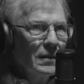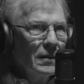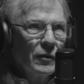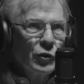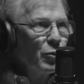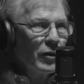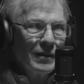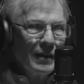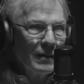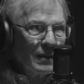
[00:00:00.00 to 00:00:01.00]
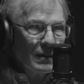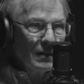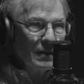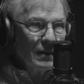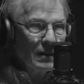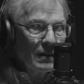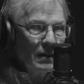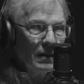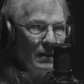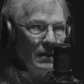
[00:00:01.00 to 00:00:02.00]
Because you weren't there. Mm-hmm.
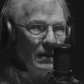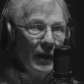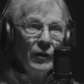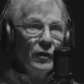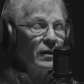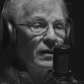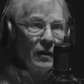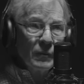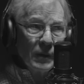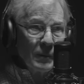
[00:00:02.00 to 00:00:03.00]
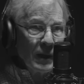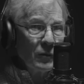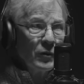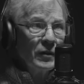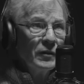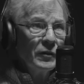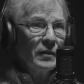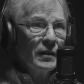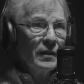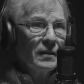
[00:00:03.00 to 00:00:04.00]
And you can tell me about what you
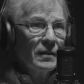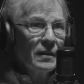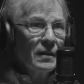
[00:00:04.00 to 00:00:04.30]
did,